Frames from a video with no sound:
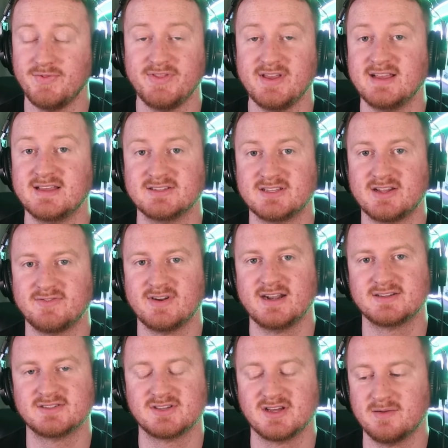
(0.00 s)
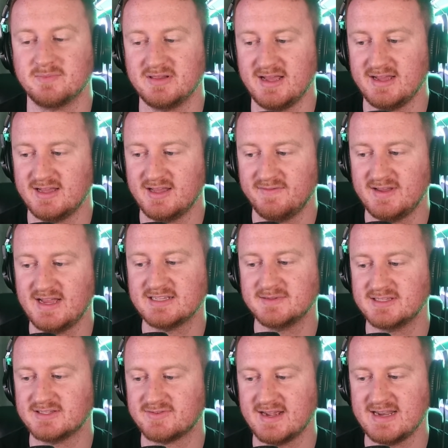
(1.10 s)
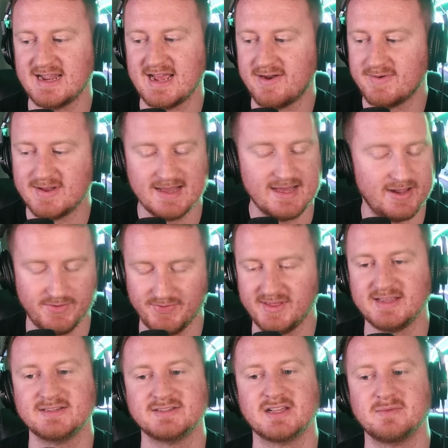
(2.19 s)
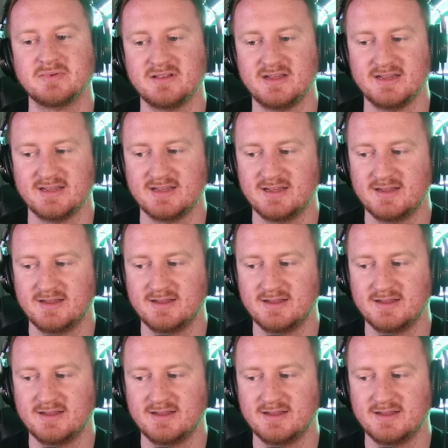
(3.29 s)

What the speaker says: I don't think Hassan Reddick's going to play. If you ask me this right now, I don't think he's going to play.